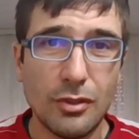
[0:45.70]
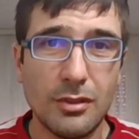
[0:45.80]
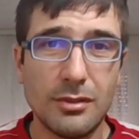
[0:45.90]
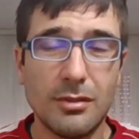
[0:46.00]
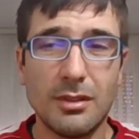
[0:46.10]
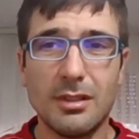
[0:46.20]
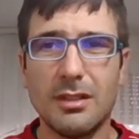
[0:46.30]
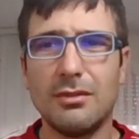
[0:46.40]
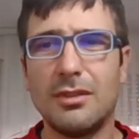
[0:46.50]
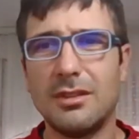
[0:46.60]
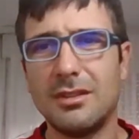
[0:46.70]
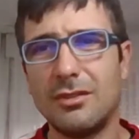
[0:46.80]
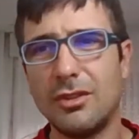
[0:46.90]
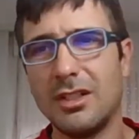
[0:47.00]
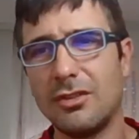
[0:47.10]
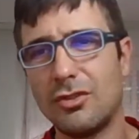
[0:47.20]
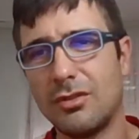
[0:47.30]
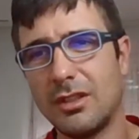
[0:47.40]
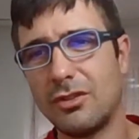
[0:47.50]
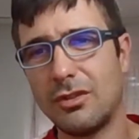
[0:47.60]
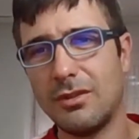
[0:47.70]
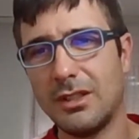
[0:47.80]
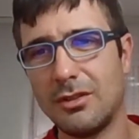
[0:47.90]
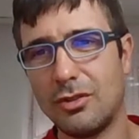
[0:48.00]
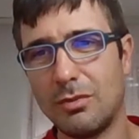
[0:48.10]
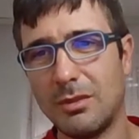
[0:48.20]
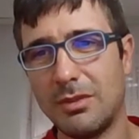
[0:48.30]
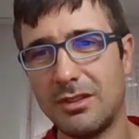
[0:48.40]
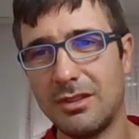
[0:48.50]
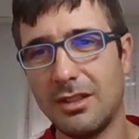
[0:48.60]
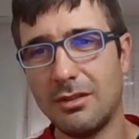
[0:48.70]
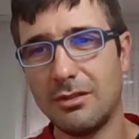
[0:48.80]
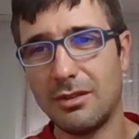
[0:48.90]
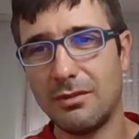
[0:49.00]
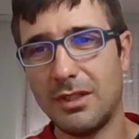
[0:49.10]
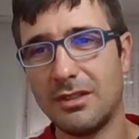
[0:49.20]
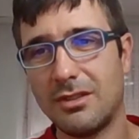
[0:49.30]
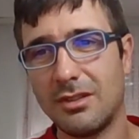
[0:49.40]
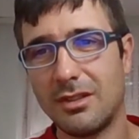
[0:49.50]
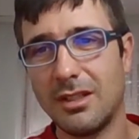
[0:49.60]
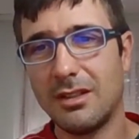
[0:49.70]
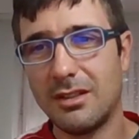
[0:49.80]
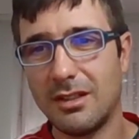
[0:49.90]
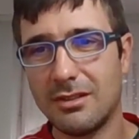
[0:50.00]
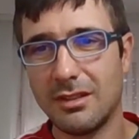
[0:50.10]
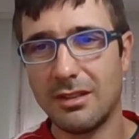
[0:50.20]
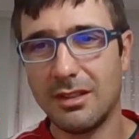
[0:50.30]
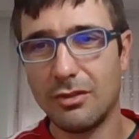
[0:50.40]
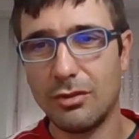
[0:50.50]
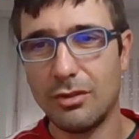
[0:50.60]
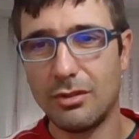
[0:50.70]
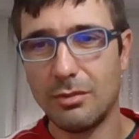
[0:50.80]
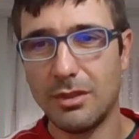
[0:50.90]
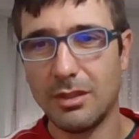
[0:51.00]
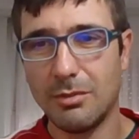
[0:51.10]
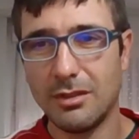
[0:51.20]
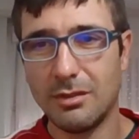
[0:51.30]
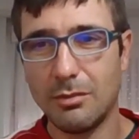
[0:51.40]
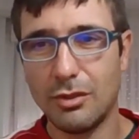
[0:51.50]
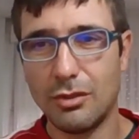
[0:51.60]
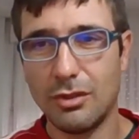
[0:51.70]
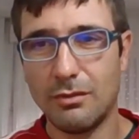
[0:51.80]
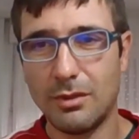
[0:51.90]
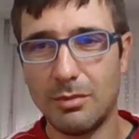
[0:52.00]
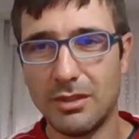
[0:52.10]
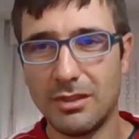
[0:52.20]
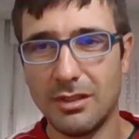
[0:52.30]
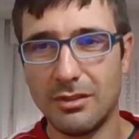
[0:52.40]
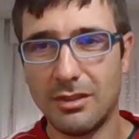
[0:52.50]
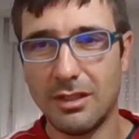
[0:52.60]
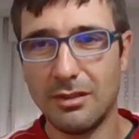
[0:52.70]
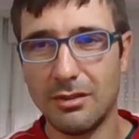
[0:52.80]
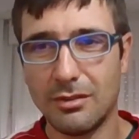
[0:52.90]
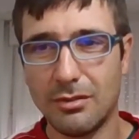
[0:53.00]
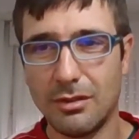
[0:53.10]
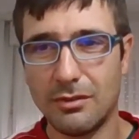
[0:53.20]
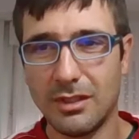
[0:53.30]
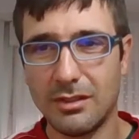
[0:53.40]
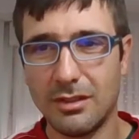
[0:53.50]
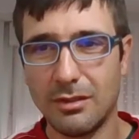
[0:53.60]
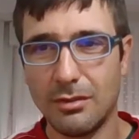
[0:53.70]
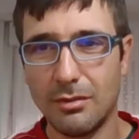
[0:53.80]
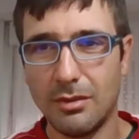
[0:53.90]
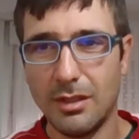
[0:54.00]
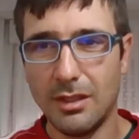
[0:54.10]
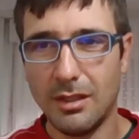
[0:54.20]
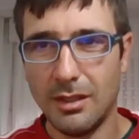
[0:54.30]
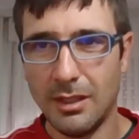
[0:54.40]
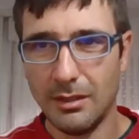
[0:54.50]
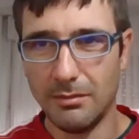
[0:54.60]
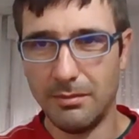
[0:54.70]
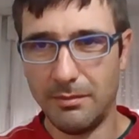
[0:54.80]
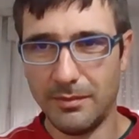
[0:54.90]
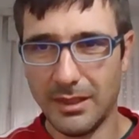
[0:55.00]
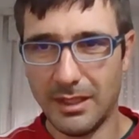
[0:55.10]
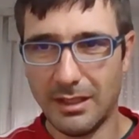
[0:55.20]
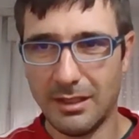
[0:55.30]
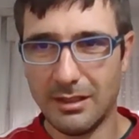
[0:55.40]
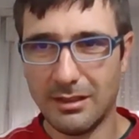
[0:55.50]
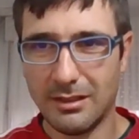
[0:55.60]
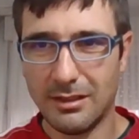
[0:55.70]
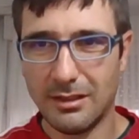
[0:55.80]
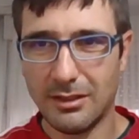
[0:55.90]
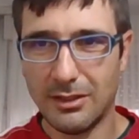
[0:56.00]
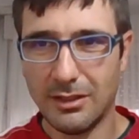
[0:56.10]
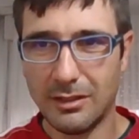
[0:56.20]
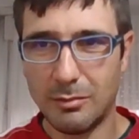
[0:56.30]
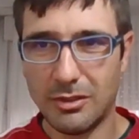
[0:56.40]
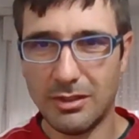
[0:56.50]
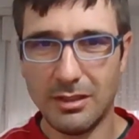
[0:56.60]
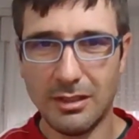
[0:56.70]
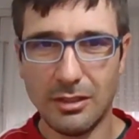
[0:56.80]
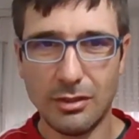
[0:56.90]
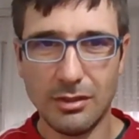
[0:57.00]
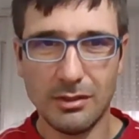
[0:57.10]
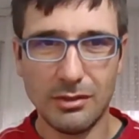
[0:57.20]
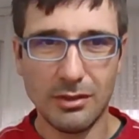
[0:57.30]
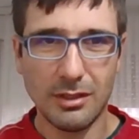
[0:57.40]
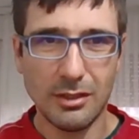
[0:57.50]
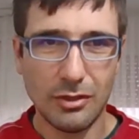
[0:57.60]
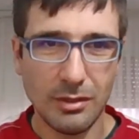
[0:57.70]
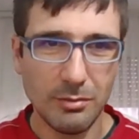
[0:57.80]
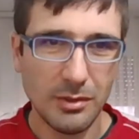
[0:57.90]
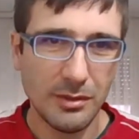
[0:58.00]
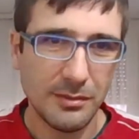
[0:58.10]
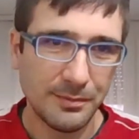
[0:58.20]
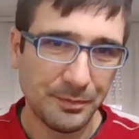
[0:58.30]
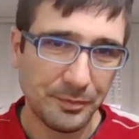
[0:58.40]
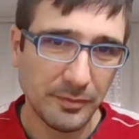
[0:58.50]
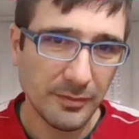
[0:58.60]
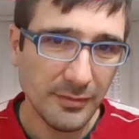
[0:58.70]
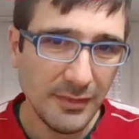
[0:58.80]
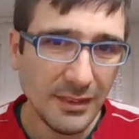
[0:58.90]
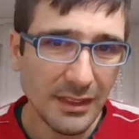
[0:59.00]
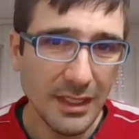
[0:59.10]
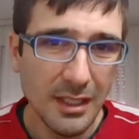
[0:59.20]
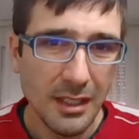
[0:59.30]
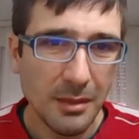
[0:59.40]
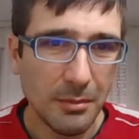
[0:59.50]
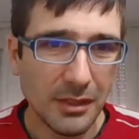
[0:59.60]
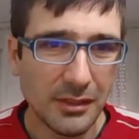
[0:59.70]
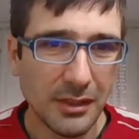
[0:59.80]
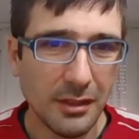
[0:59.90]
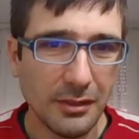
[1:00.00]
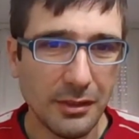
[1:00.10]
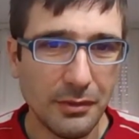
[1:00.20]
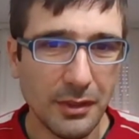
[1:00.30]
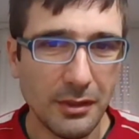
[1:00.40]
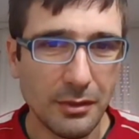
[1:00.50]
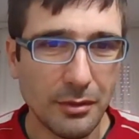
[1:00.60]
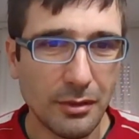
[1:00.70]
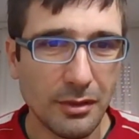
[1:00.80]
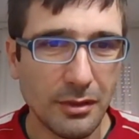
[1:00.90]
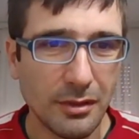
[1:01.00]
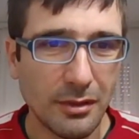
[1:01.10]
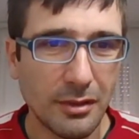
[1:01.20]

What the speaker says: John's gonna have 3-inch reach advantage. But Barcelos is faster. Great wrestling. Great jiu-jitsu. Black belt in BJJ for Barcelos. Riding a score 16-2. And he is Brazilian Nationals no-gi champion. Barcelos defeated Kurt